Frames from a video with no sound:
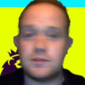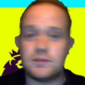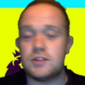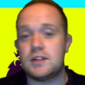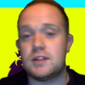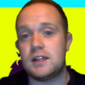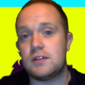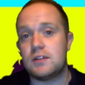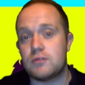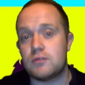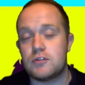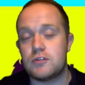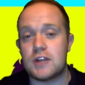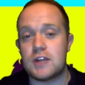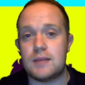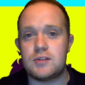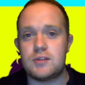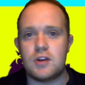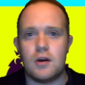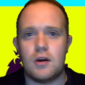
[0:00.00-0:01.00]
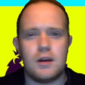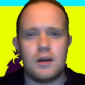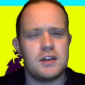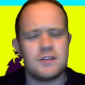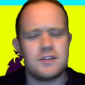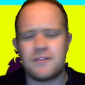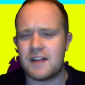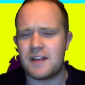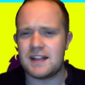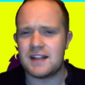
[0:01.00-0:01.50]
took the lead through James Collins,
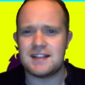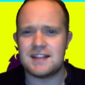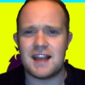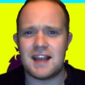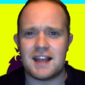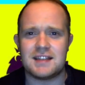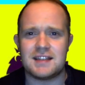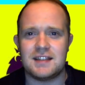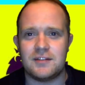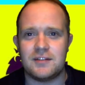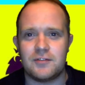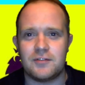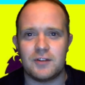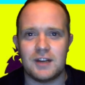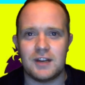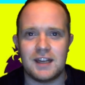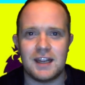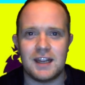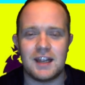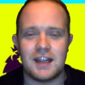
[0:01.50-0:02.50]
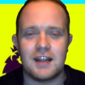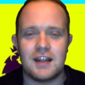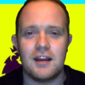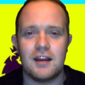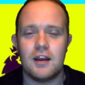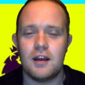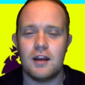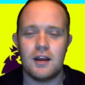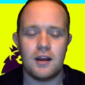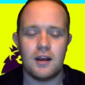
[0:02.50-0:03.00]
fantastic free kick,
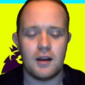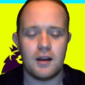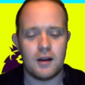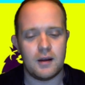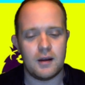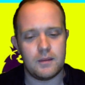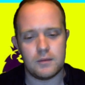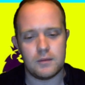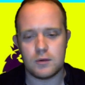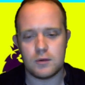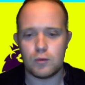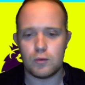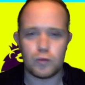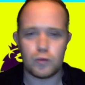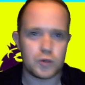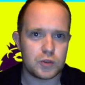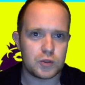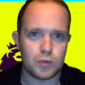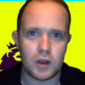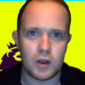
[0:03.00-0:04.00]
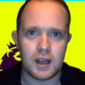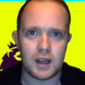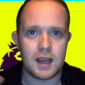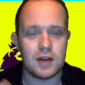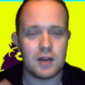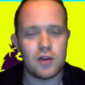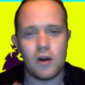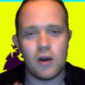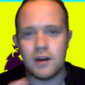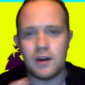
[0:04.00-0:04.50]
swung in,
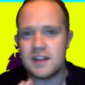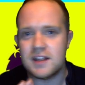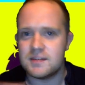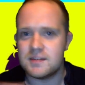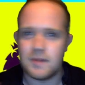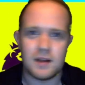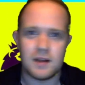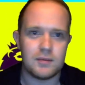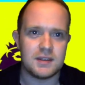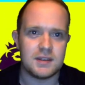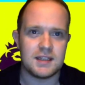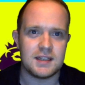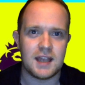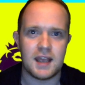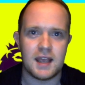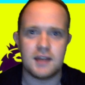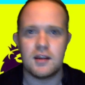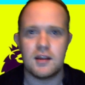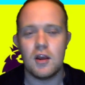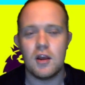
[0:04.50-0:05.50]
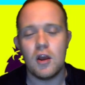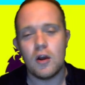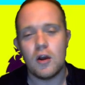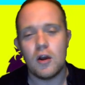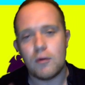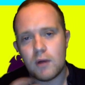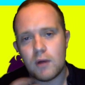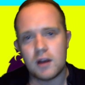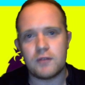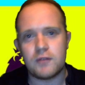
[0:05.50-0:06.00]
Collins met it with his head,
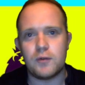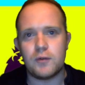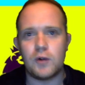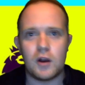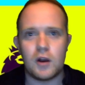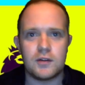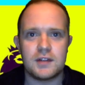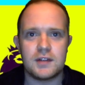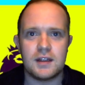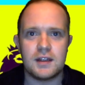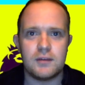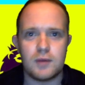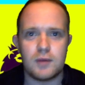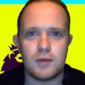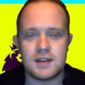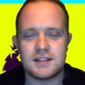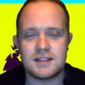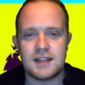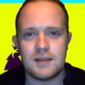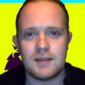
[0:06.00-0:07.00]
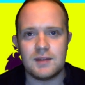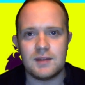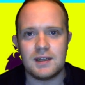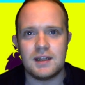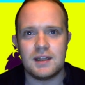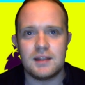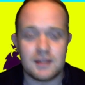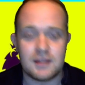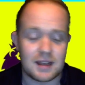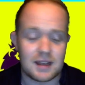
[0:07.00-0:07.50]
wonderful goal to give West Ham the
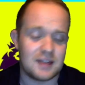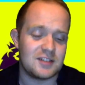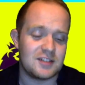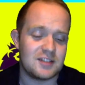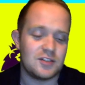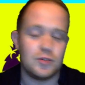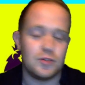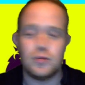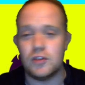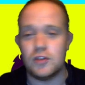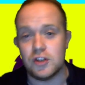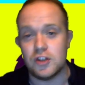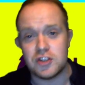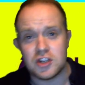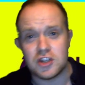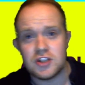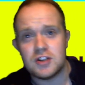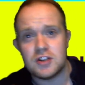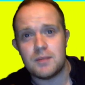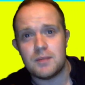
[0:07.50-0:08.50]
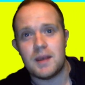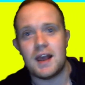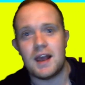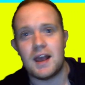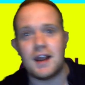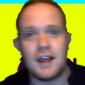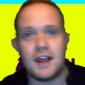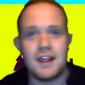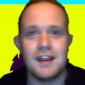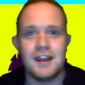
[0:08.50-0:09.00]
lead, thanks to the Ginger
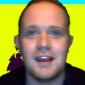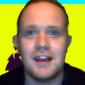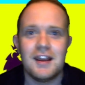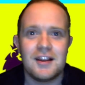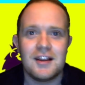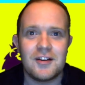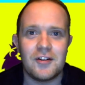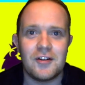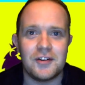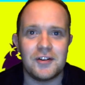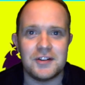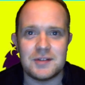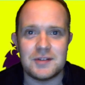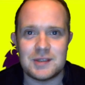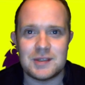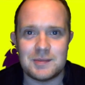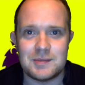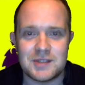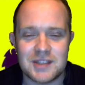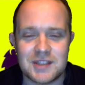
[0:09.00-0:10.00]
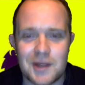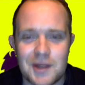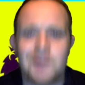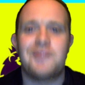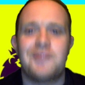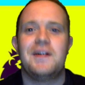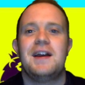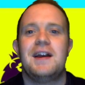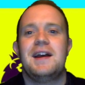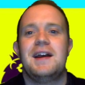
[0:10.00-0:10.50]
Pele, Collins himself.
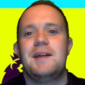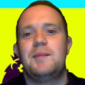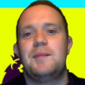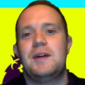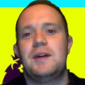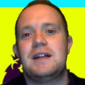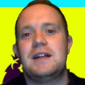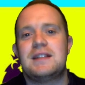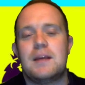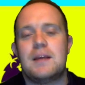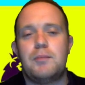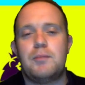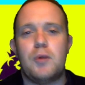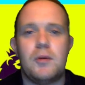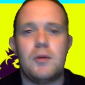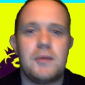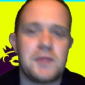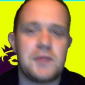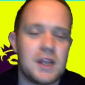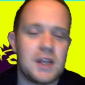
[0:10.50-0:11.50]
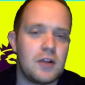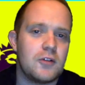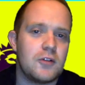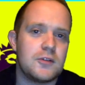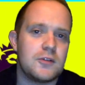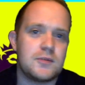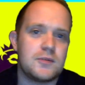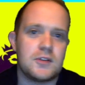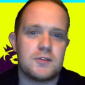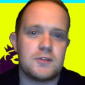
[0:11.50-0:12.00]
But at Bournemouth, they got
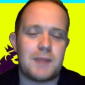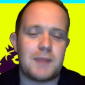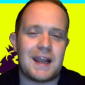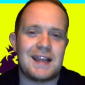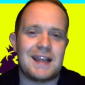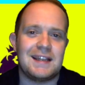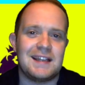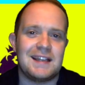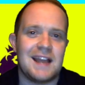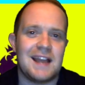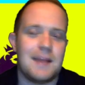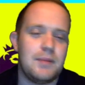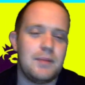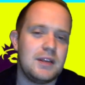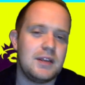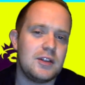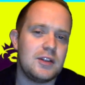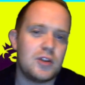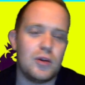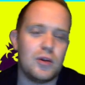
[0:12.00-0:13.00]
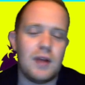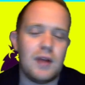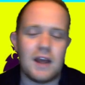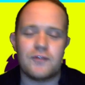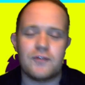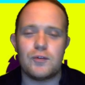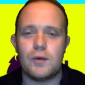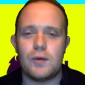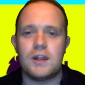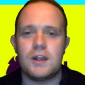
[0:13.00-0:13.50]
themselves back in the game, but you do have
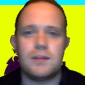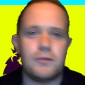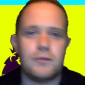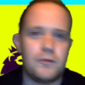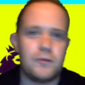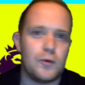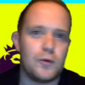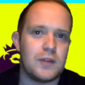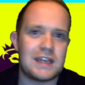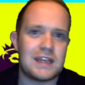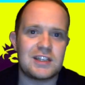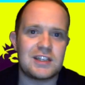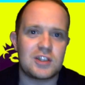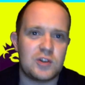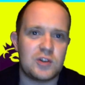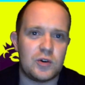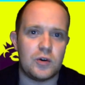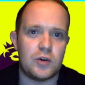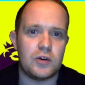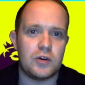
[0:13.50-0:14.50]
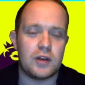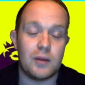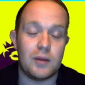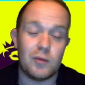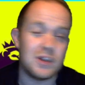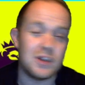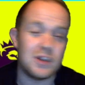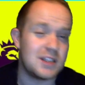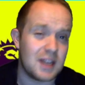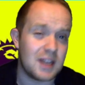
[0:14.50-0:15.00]
to wonder, before they scored, in
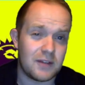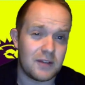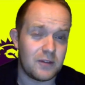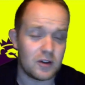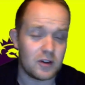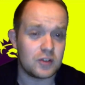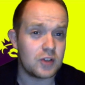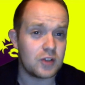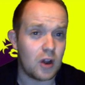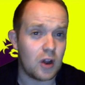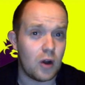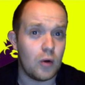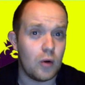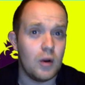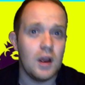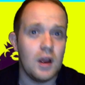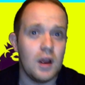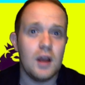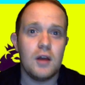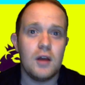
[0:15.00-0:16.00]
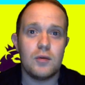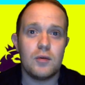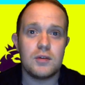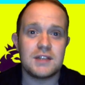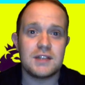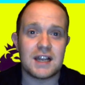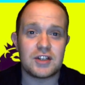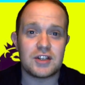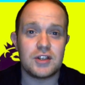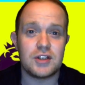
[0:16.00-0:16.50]
which their first goal was
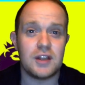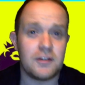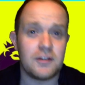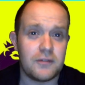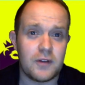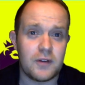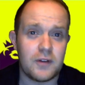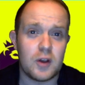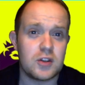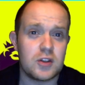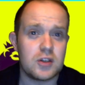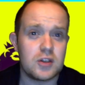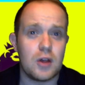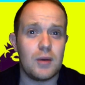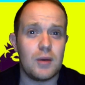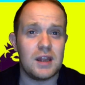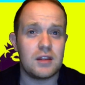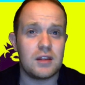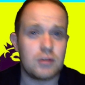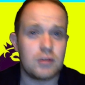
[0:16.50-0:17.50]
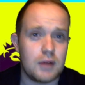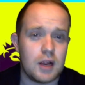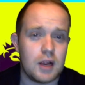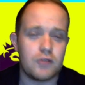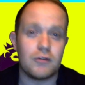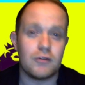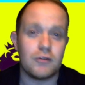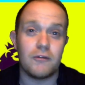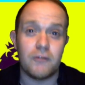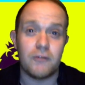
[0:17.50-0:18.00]
actually their first goal in
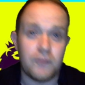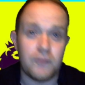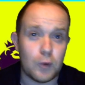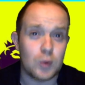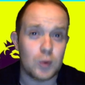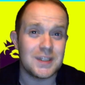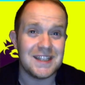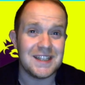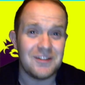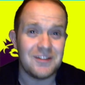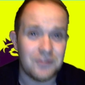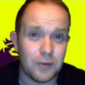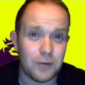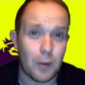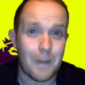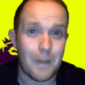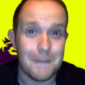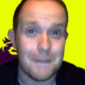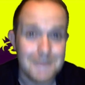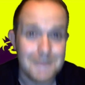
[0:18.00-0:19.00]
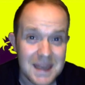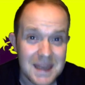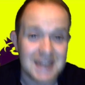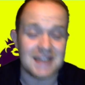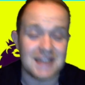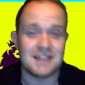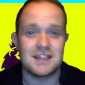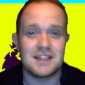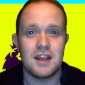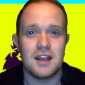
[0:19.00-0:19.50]
344
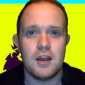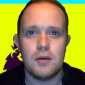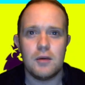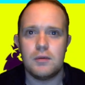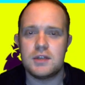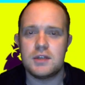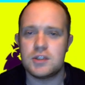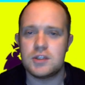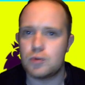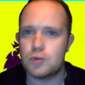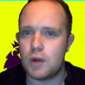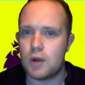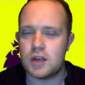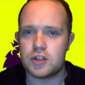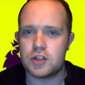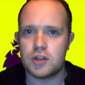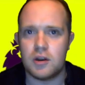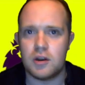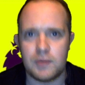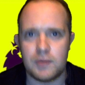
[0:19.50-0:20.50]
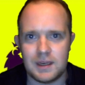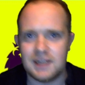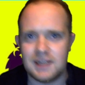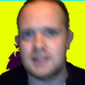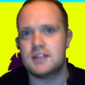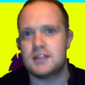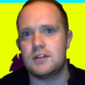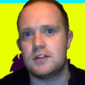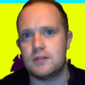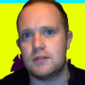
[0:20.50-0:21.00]
minutes, which is quite a shock when you're
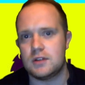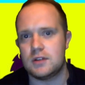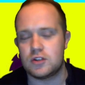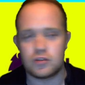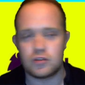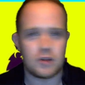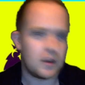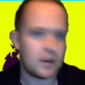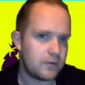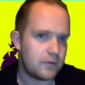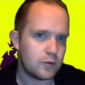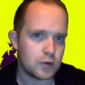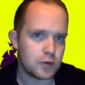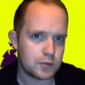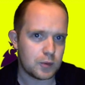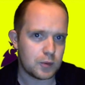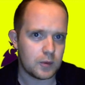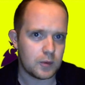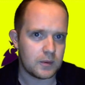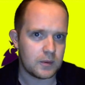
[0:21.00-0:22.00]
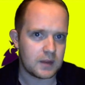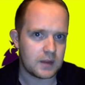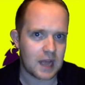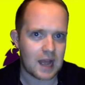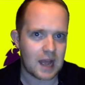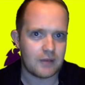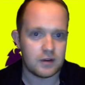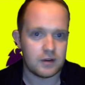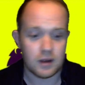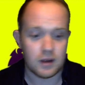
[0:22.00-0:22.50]
considering the strike force Bournemouth
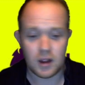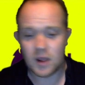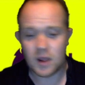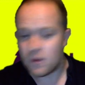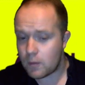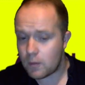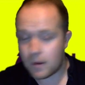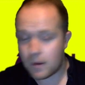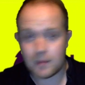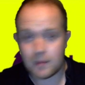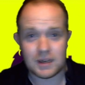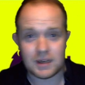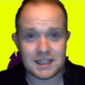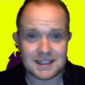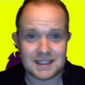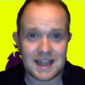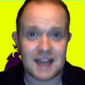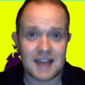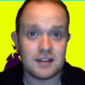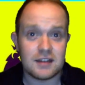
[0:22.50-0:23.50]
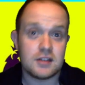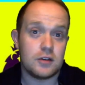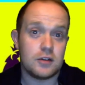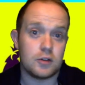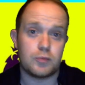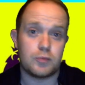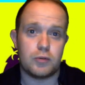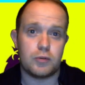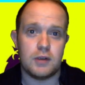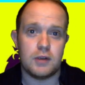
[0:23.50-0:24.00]
have, and for Premier League standards, it
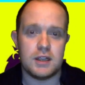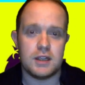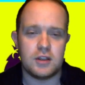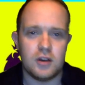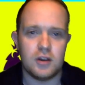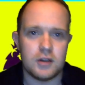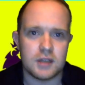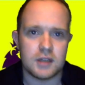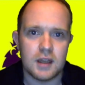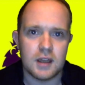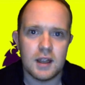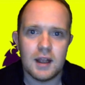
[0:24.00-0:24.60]
looks pretty good.